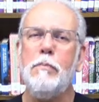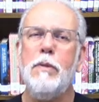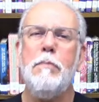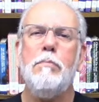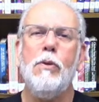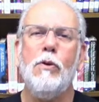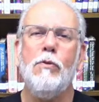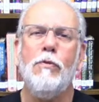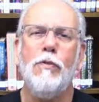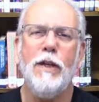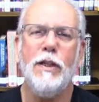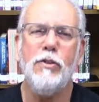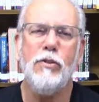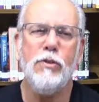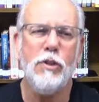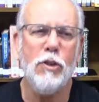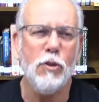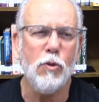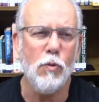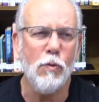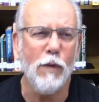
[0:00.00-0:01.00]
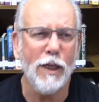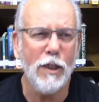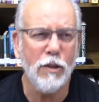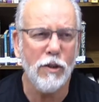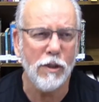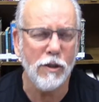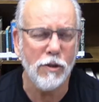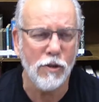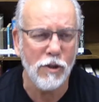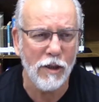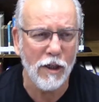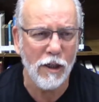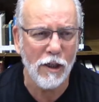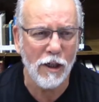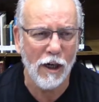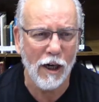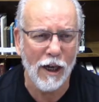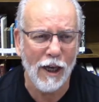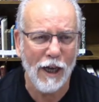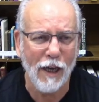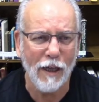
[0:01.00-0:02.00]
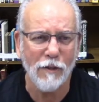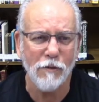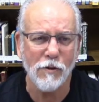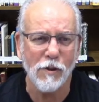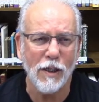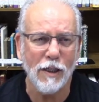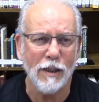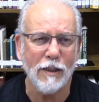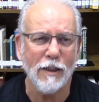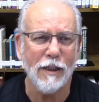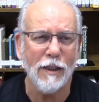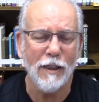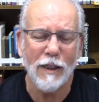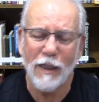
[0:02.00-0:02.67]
people face situations in their lives that